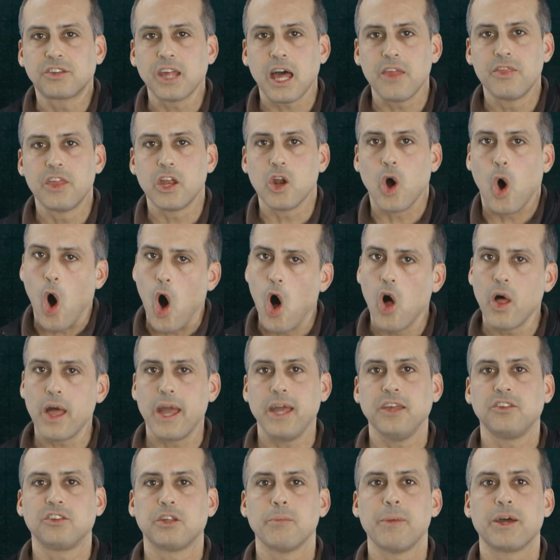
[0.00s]
said that all
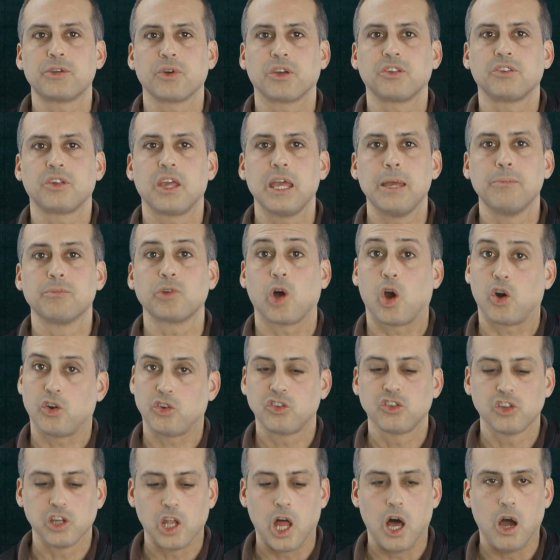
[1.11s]
asymmetric schemes are
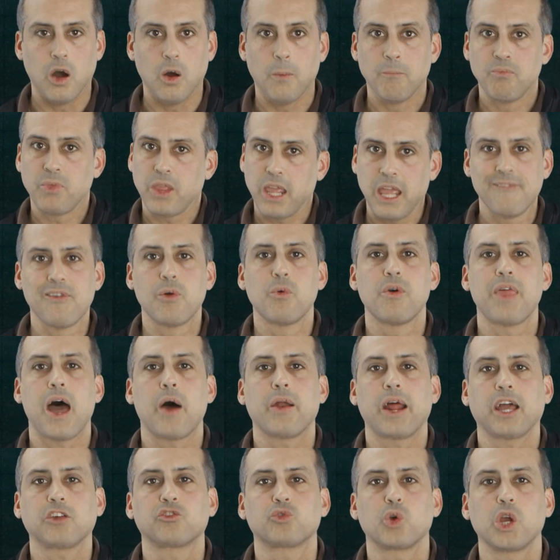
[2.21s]
slow, even without
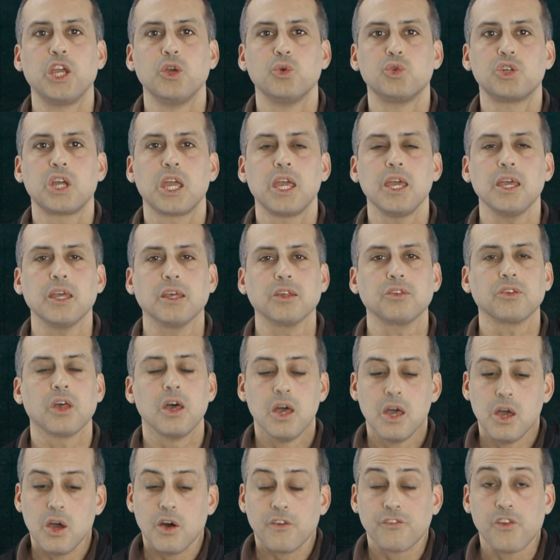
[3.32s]
extra huge keys.
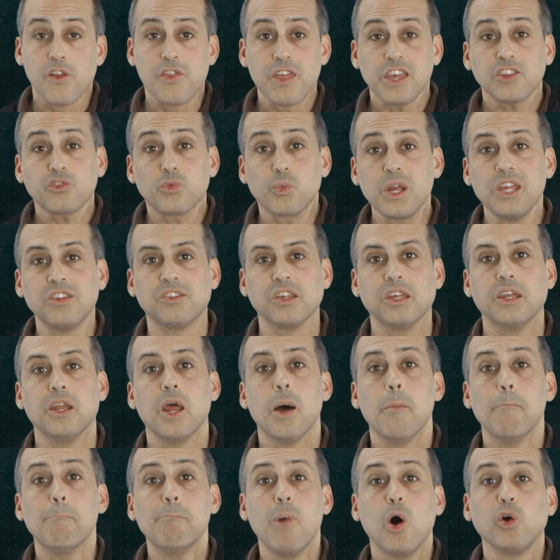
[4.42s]
For this reason,
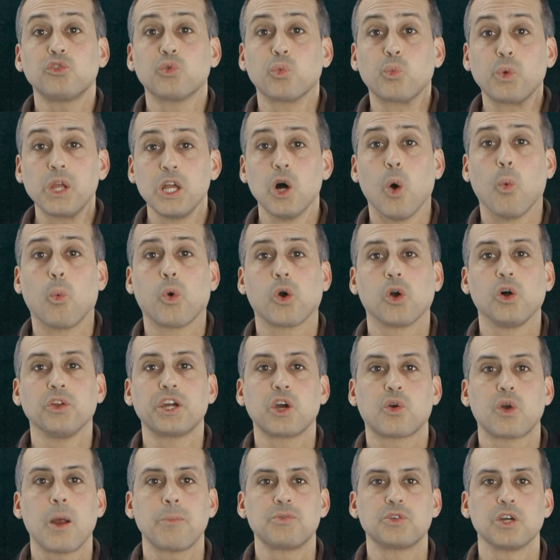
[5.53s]
most real-world
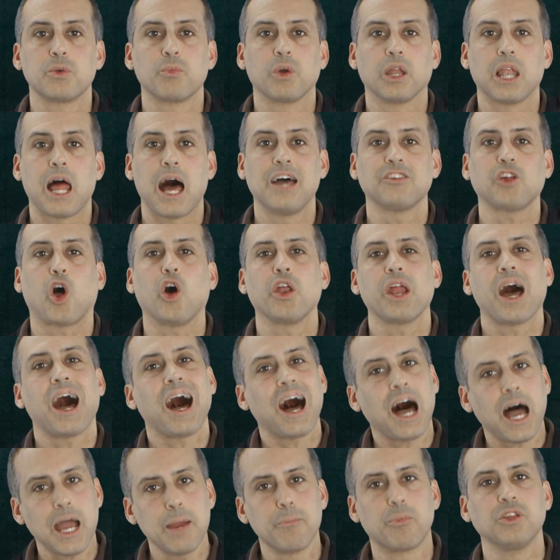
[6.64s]
encryption relies on a
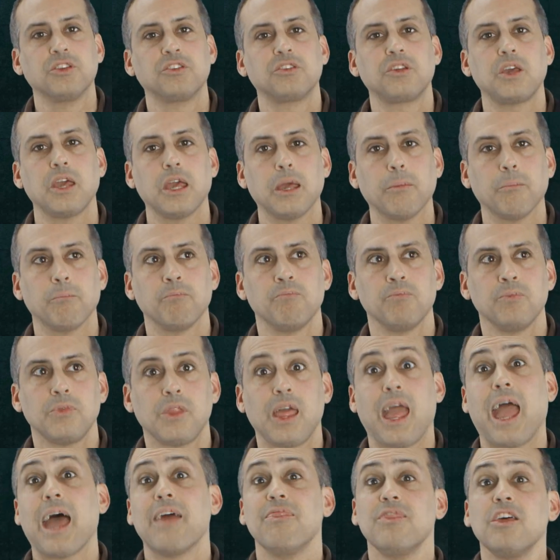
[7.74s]
hybrid scheme.
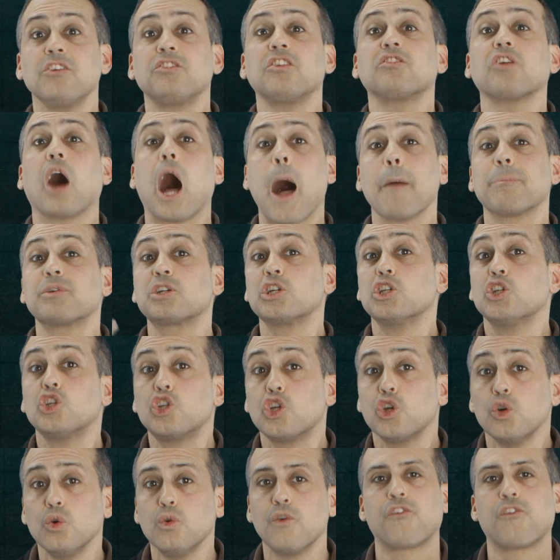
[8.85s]
And this is option two